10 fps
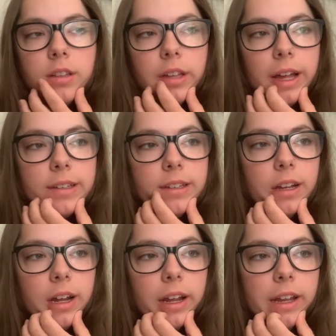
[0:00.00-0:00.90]
Last
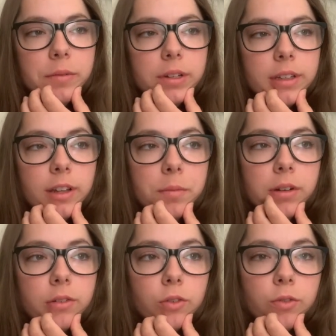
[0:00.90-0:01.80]
night was a little bit
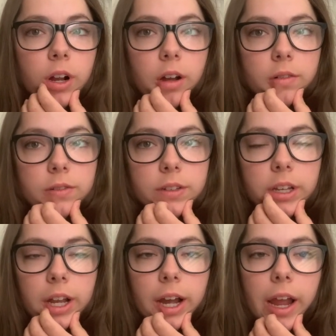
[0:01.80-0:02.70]
of a rough
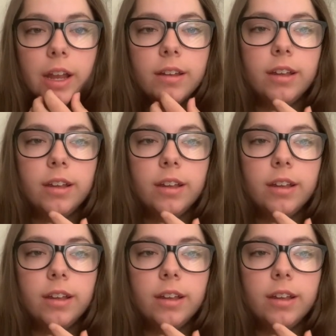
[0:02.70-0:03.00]
night.